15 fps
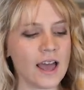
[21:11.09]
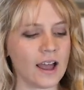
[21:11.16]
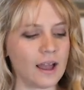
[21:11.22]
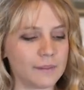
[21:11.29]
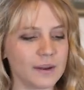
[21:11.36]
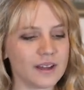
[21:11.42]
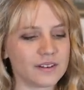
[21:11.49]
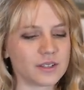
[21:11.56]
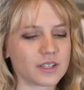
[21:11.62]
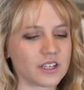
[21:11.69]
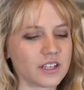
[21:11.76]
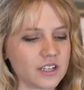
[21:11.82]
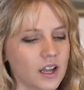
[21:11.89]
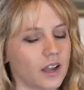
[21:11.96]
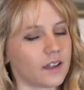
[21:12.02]
I'm now just
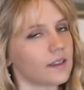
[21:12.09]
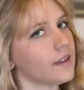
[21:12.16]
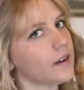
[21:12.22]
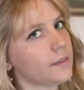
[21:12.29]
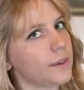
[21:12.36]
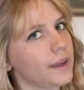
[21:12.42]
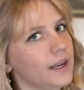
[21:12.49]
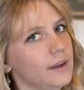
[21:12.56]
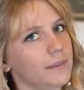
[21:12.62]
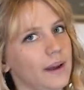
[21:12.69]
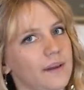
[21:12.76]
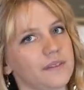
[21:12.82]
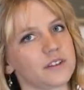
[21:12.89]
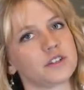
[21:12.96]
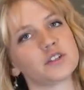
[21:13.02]
gonna talk a little bit
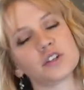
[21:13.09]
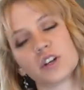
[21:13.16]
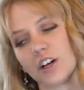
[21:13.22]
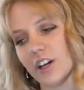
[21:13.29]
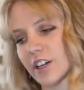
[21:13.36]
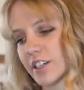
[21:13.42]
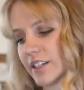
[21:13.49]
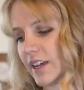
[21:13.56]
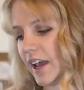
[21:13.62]
about the skirt